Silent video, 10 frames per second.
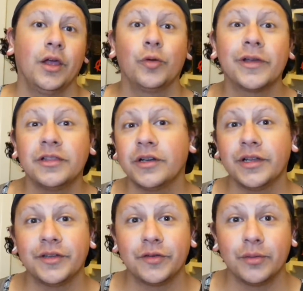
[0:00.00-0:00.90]
Quick little
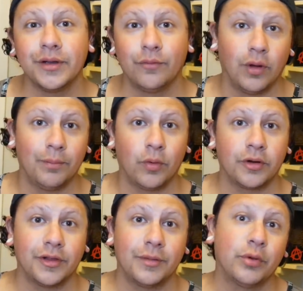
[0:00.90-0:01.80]
history of what
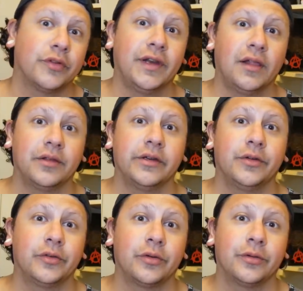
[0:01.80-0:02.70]
borderline personality
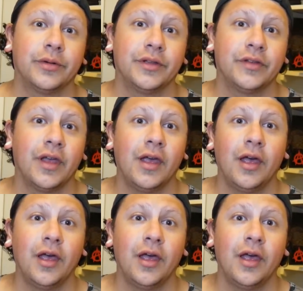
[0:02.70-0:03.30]
disorder is.